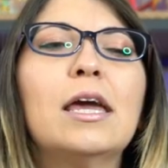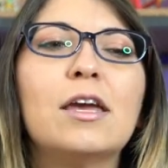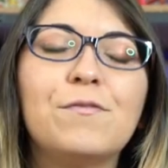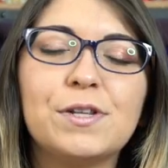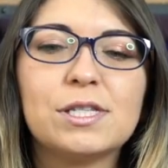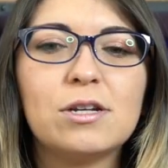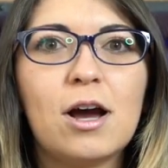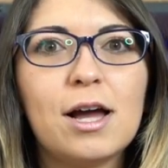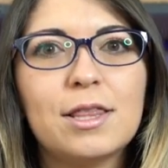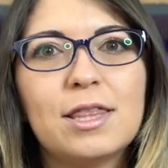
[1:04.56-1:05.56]
If it's
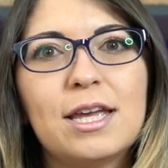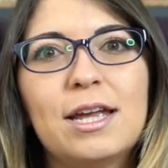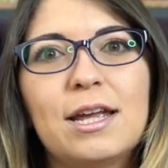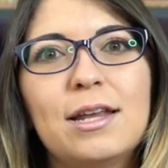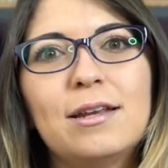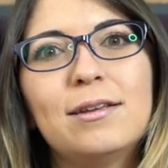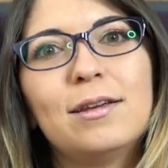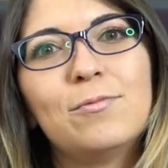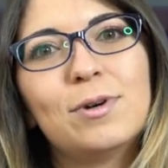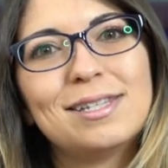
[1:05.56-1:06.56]
not, then
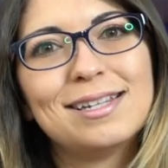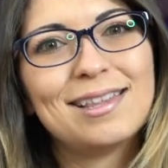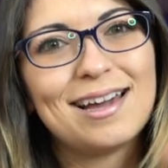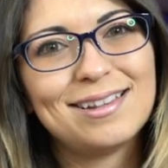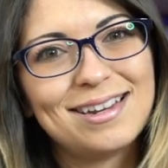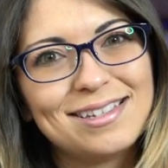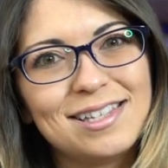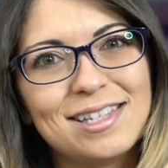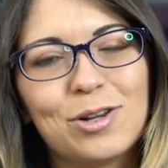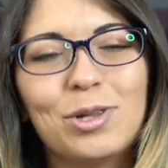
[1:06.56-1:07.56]
it wasn't that
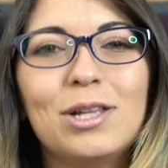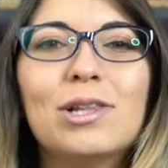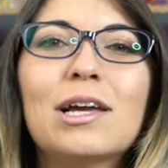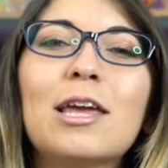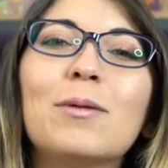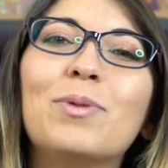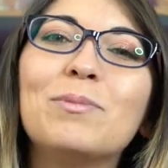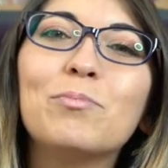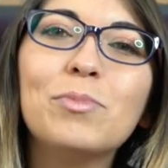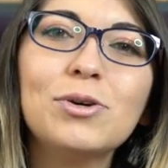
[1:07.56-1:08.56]
necessarily lucky,
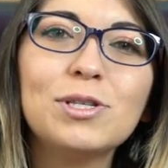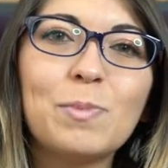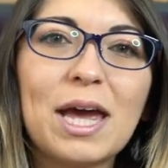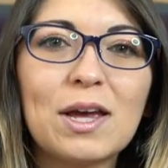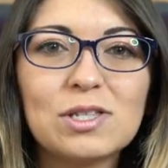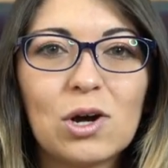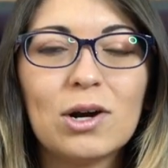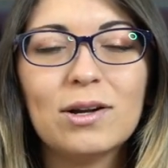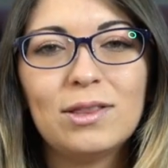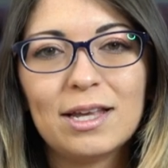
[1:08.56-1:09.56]
but most bags
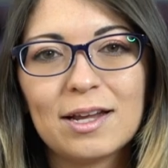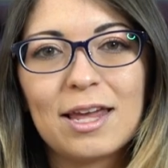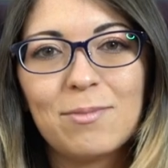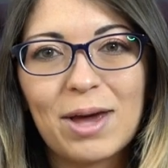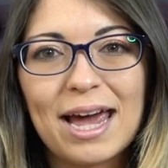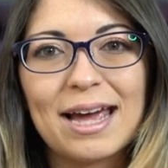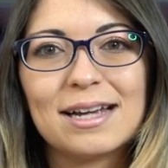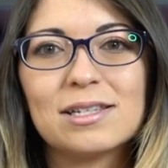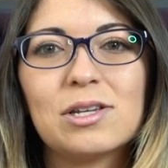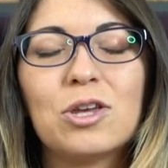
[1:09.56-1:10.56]
are lucky
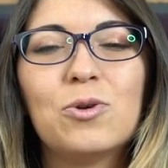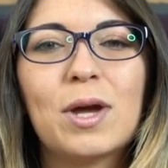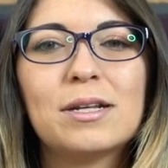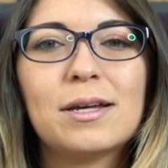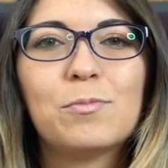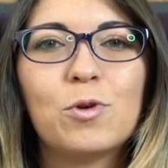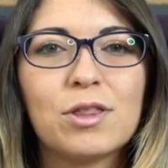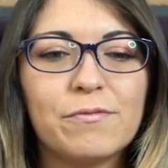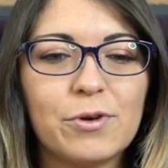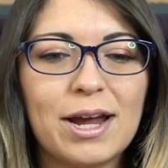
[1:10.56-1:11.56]
bags. So you end up
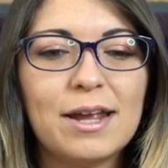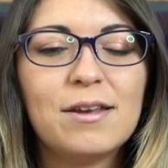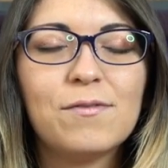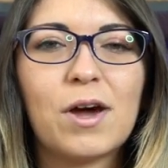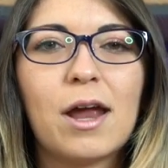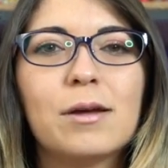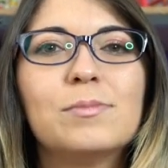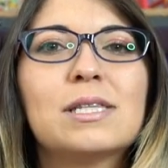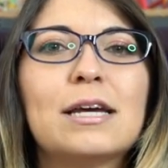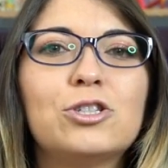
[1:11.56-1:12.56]
with a variety of
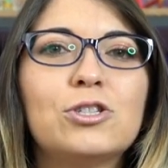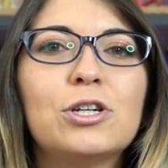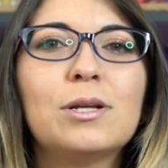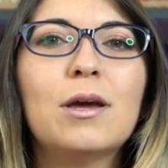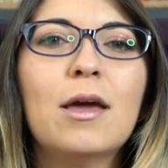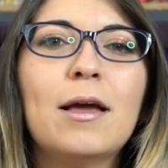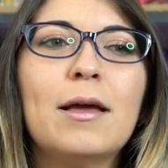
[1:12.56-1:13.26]
items that should